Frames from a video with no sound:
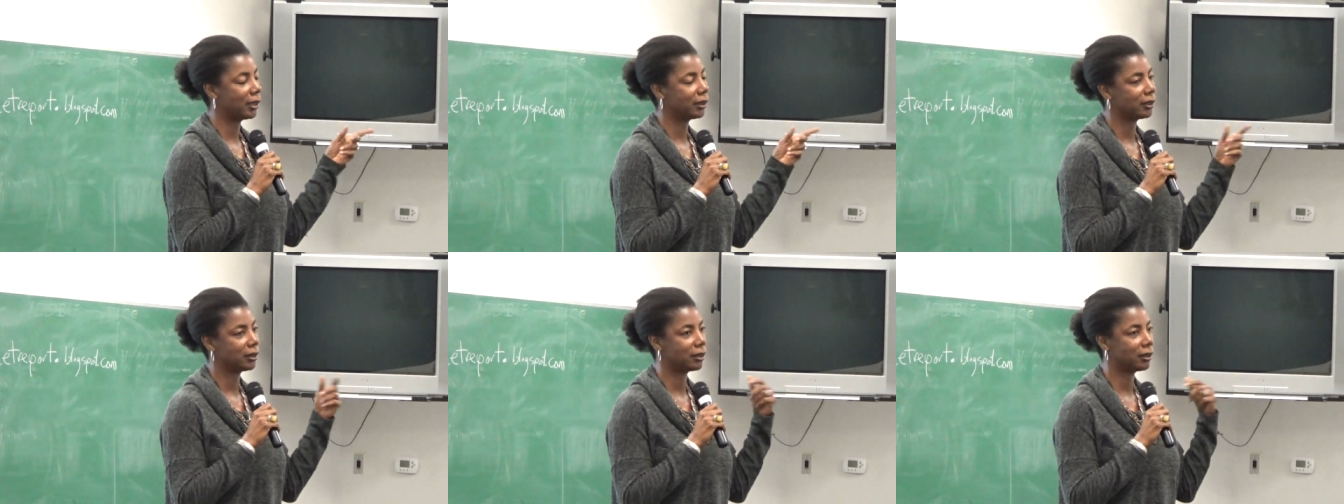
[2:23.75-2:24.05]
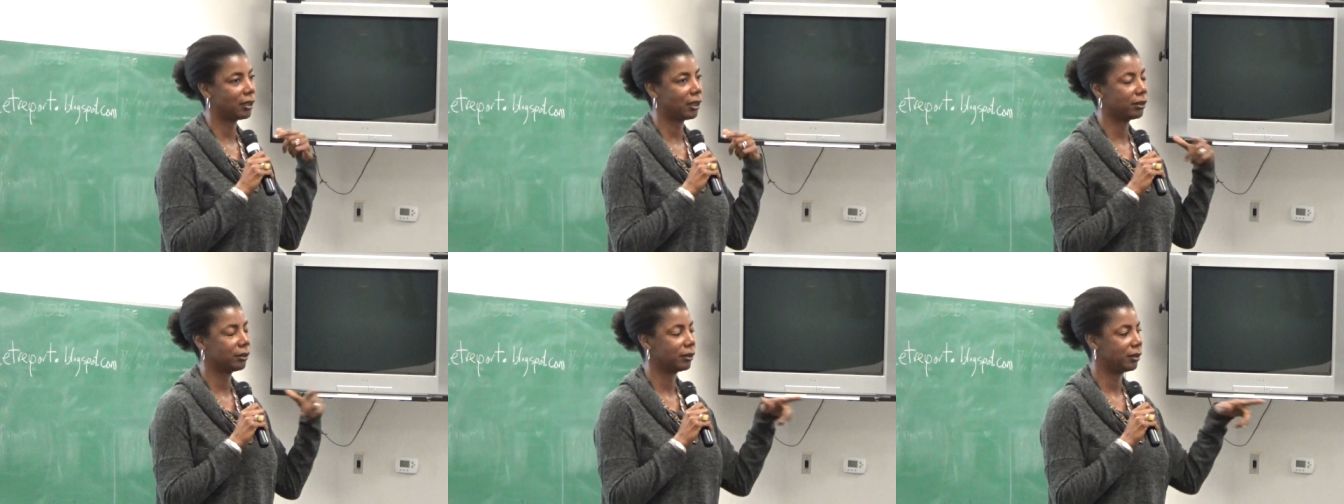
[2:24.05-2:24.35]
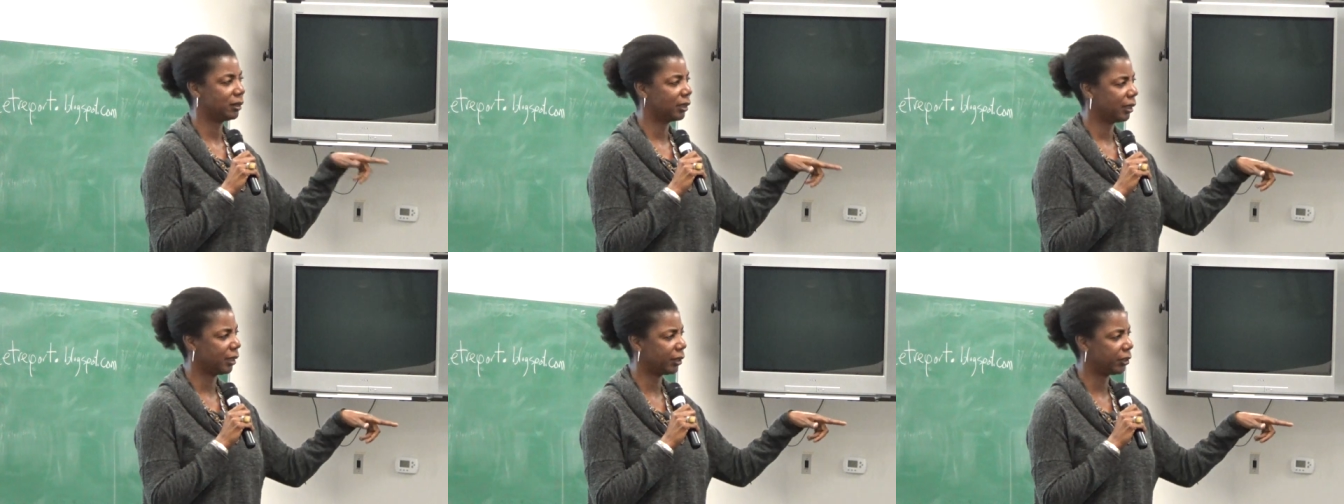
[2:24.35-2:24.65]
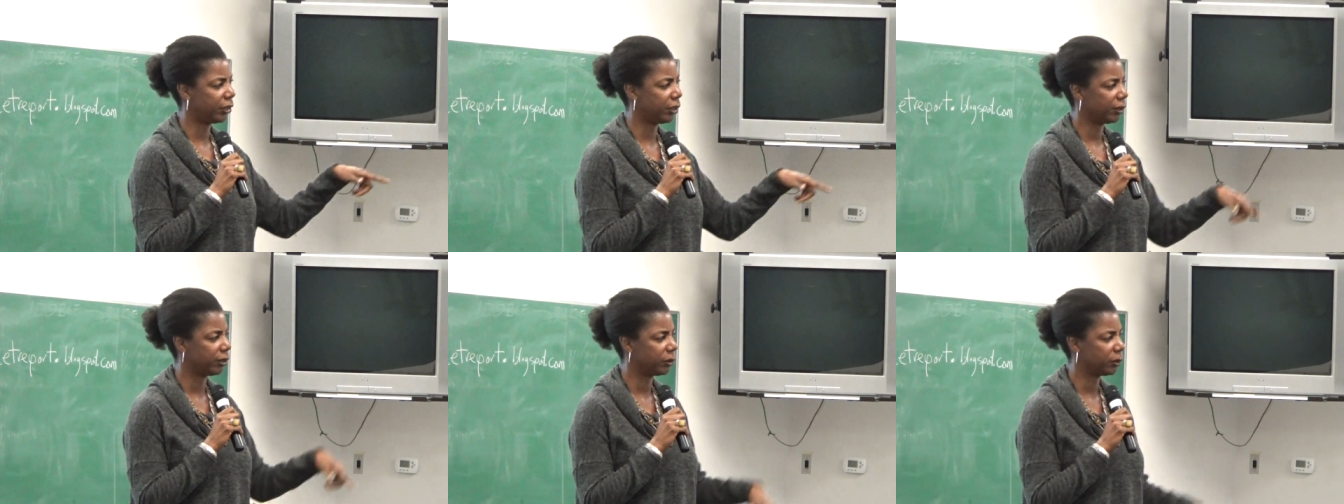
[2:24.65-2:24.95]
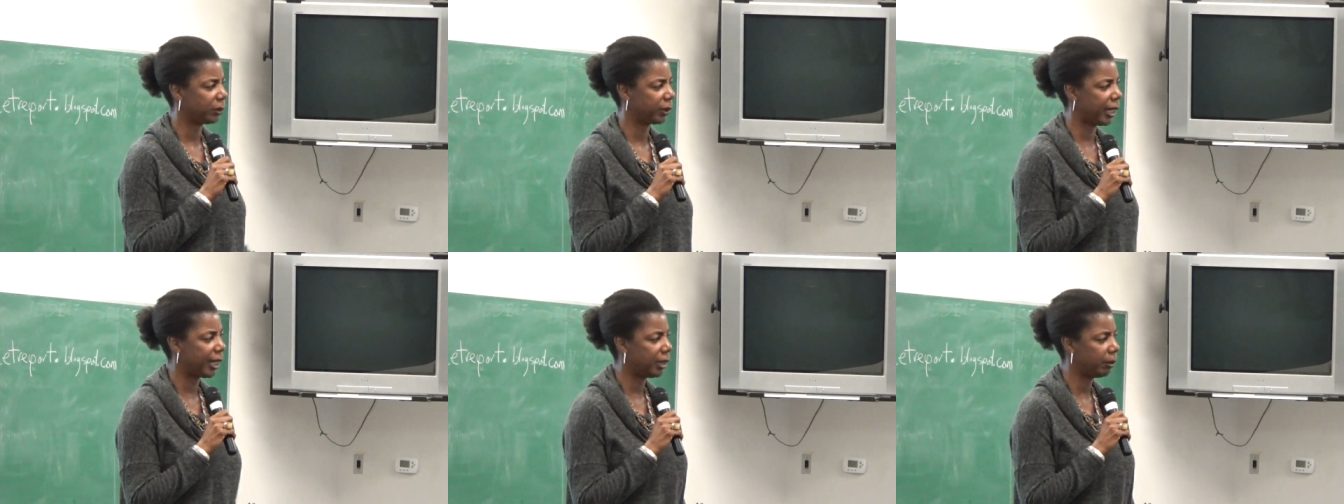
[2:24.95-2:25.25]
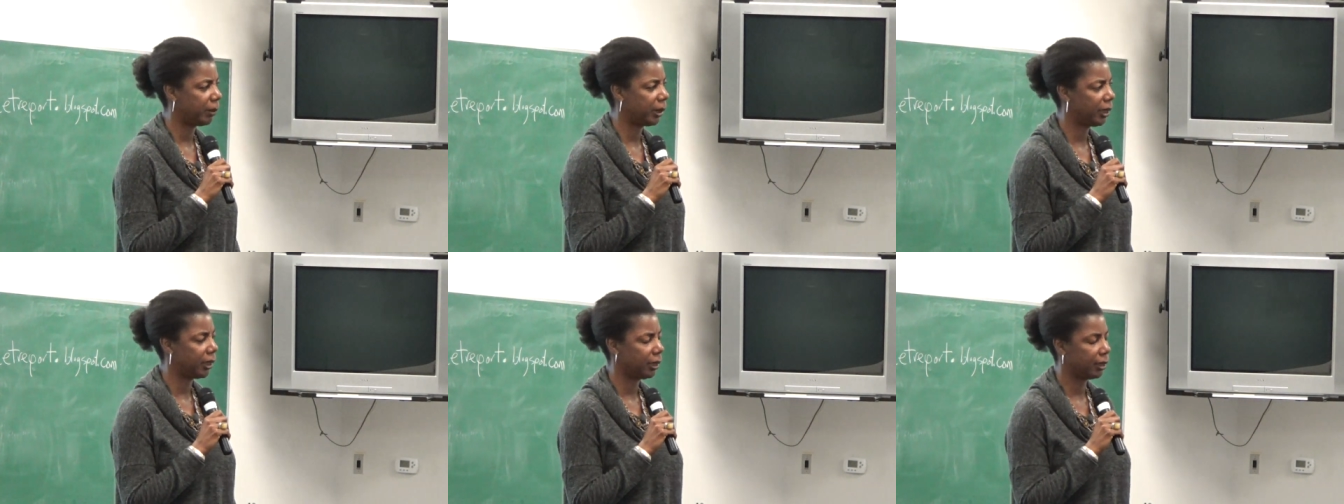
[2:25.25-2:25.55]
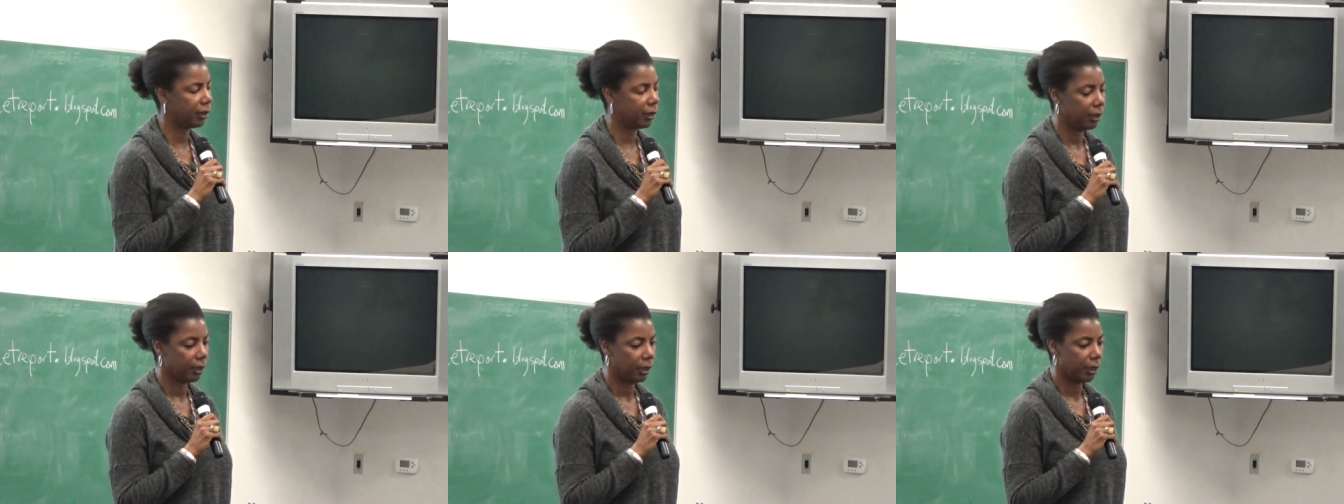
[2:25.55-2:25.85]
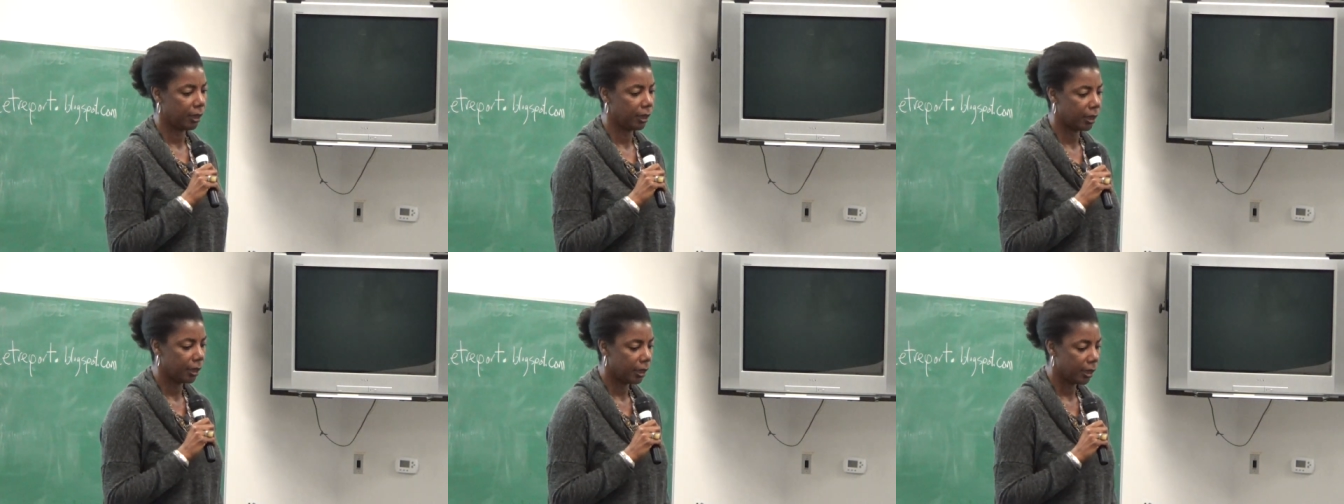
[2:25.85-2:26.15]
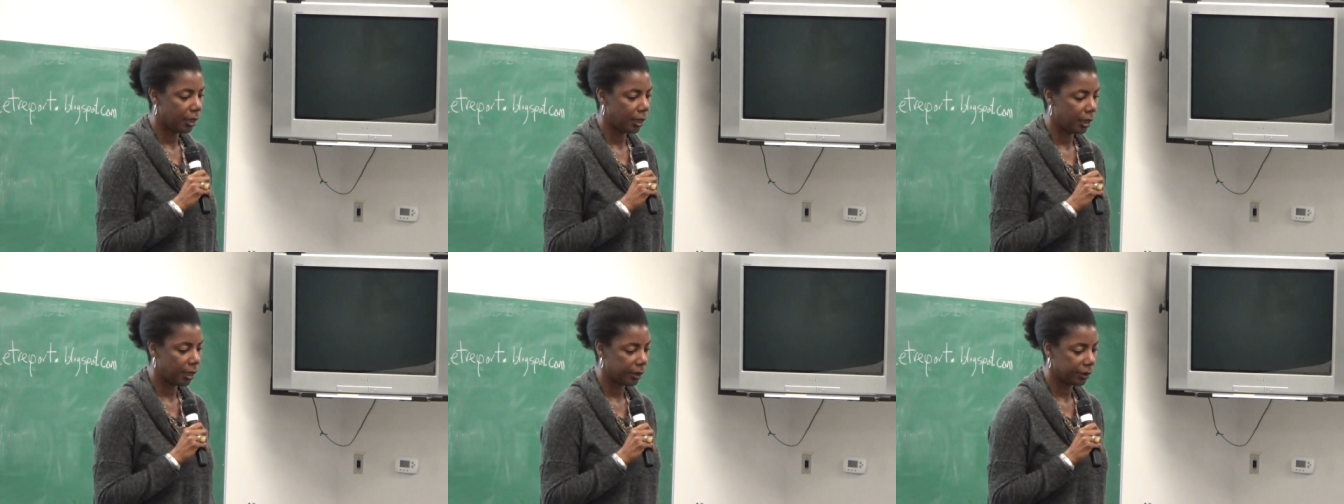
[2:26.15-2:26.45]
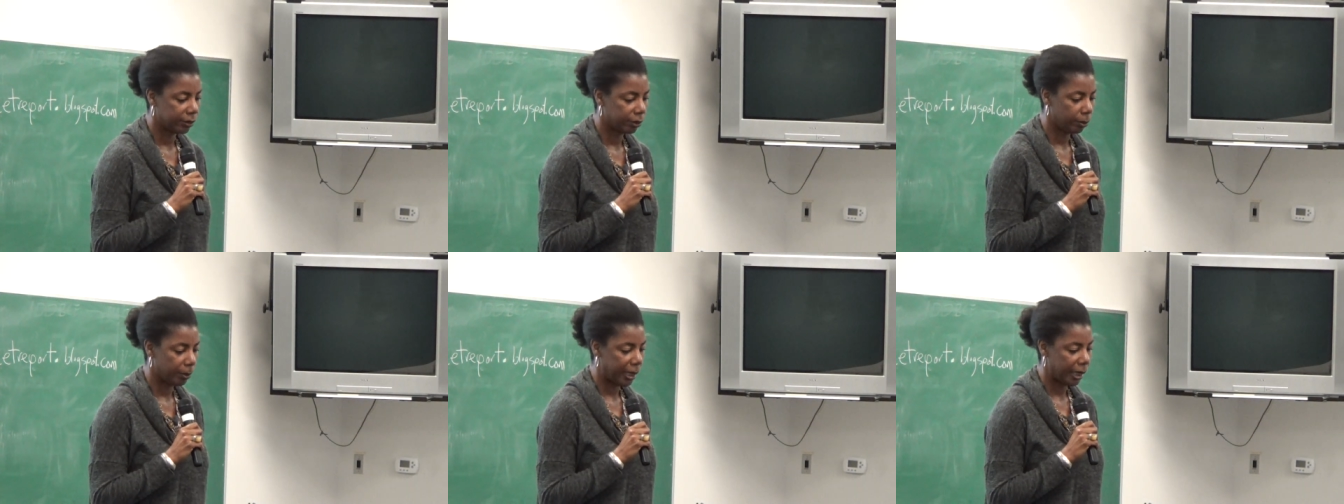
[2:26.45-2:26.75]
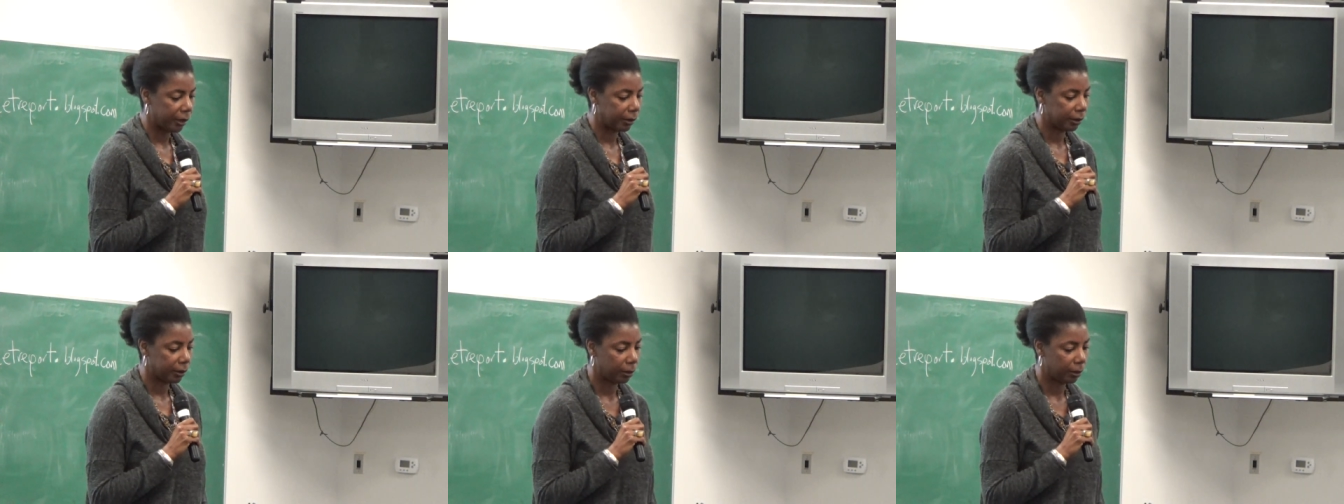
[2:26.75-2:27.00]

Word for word: I think I shared this with Amy and uh, Samantha.